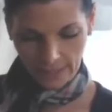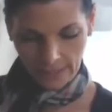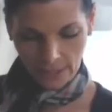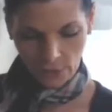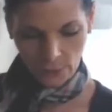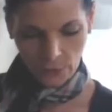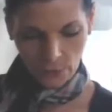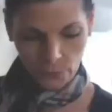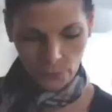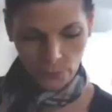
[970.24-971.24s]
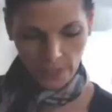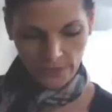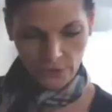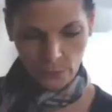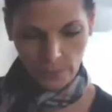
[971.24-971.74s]
You know, I
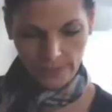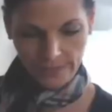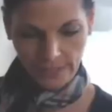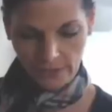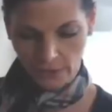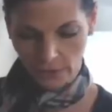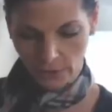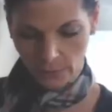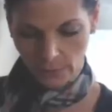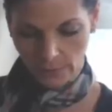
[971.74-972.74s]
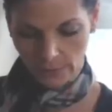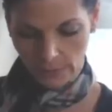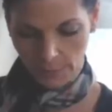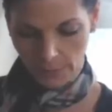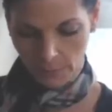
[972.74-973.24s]
just want to say too,
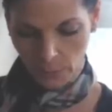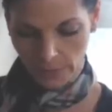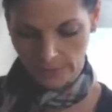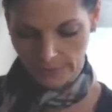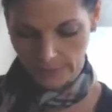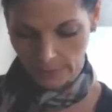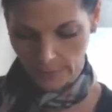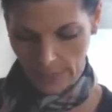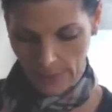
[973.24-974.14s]
I'm going to point this out.